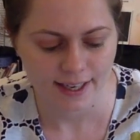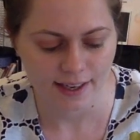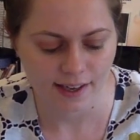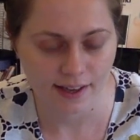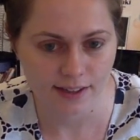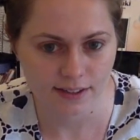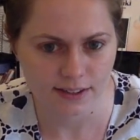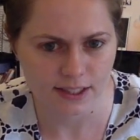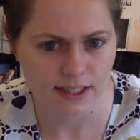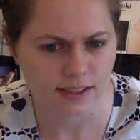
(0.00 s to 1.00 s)

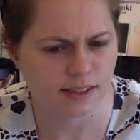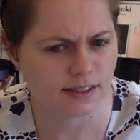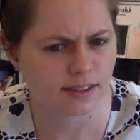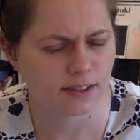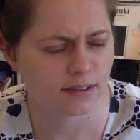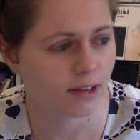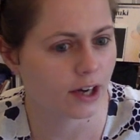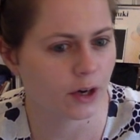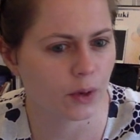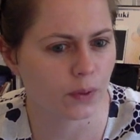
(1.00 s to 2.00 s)
and it's, I
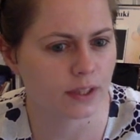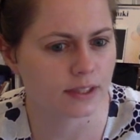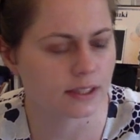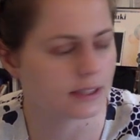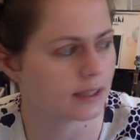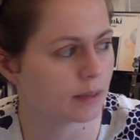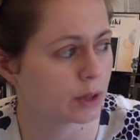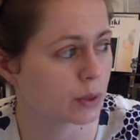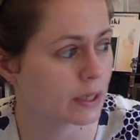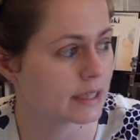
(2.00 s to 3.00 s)
don't know, what is it, December
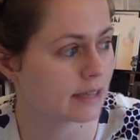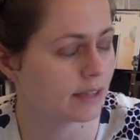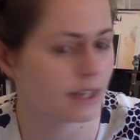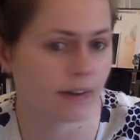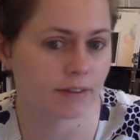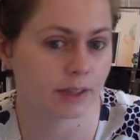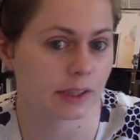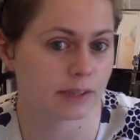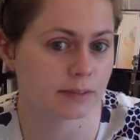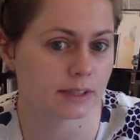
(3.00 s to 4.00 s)
27th after
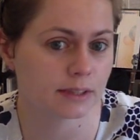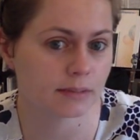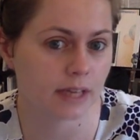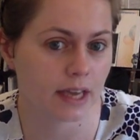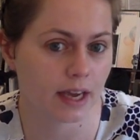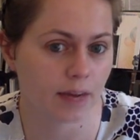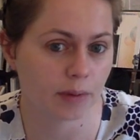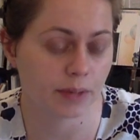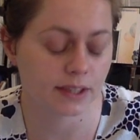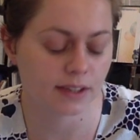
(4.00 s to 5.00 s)
Christmas. I'm taking a
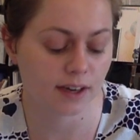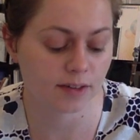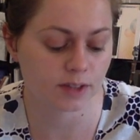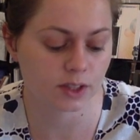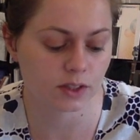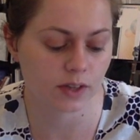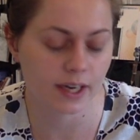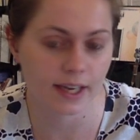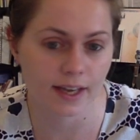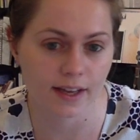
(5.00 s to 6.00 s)
couple weeks off just so I
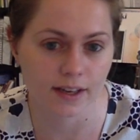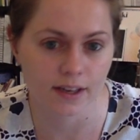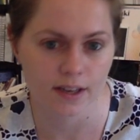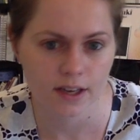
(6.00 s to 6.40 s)
can